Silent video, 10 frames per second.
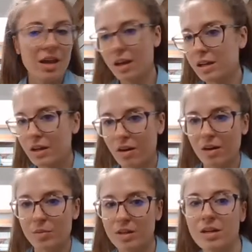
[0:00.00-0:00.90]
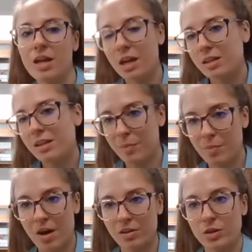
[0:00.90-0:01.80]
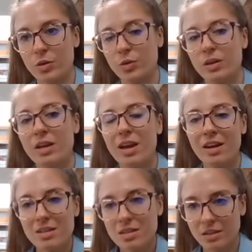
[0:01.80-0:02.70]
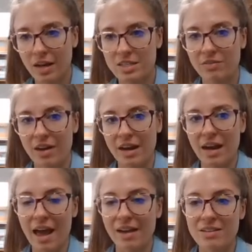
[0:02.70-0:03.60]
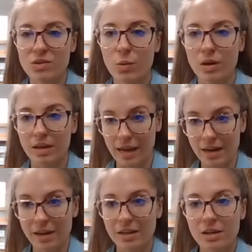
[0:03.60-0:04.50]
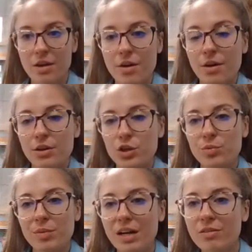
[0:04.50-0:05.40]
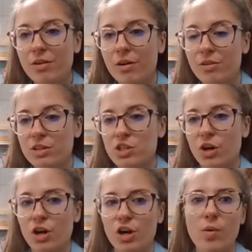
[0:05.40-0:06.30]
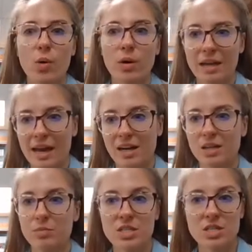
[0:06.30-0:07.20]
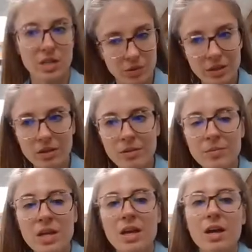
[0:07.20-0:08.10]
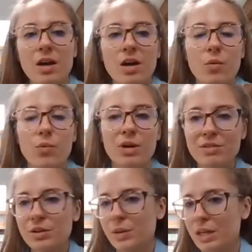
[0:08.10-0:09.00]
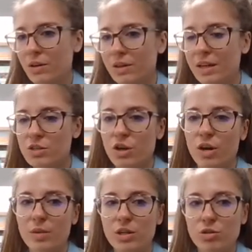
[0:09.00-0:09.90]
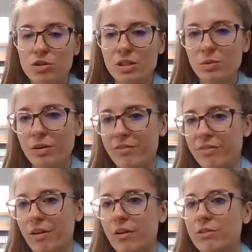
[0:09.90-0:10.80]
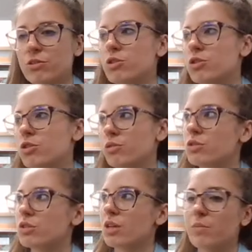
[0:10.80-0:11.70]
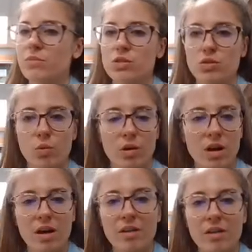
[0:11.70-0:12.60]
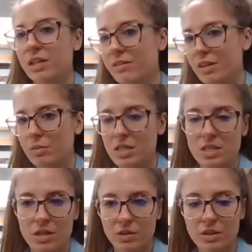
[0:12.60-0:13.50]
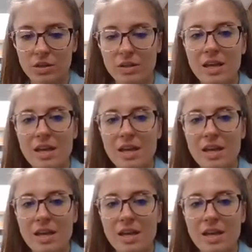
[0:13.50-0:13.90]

any carbon in that molecule, it is classified as organic. You might have heard the term organic material. Whenever you hear that term, it usually refers to some sort of living material